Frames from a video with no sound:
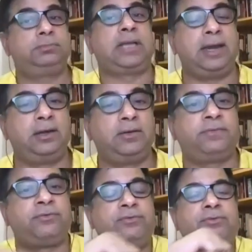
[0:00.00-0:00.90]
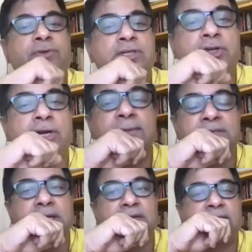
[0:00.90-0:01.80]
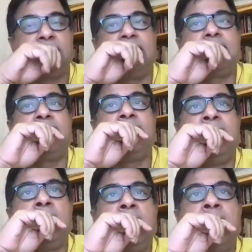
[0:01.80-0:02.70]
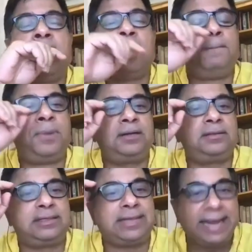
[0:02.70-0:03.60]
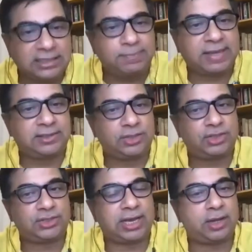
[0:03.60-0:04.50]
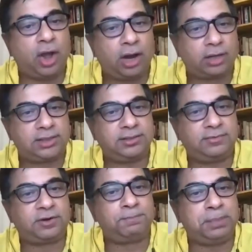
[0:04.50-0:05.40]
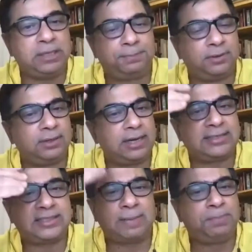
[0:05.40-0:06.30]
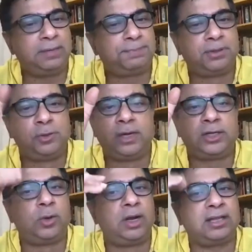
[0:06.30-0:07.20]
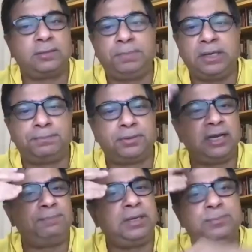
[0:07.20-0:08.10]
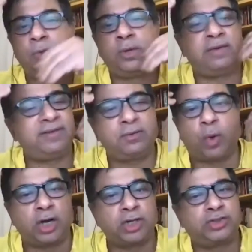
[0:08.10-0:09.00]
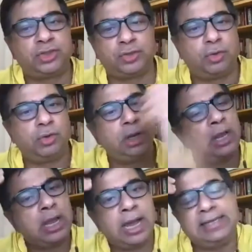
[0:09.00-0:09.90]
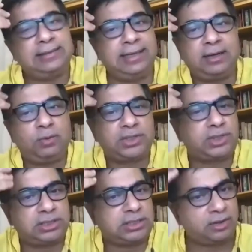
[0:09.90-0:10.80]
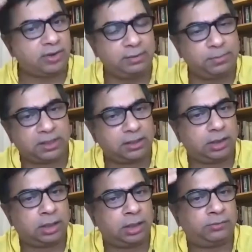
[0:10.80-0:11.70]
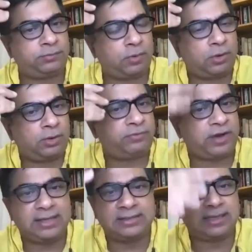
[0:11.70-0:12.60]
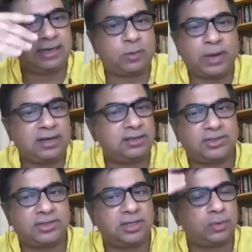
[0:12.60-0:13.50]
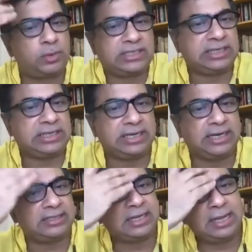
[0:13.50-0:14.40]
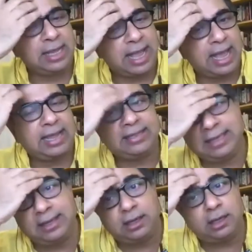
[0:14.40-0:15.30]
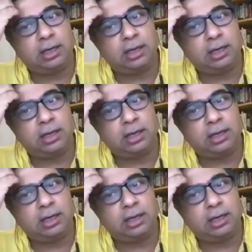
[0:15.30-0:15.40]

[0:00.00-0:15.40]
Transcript: kind of restrain himself, I think. But the text messages I got from people, and some people who had told other people, and people who ever watched the show, I think it was just incredible for friends and acquaintances who had seen it. And I think,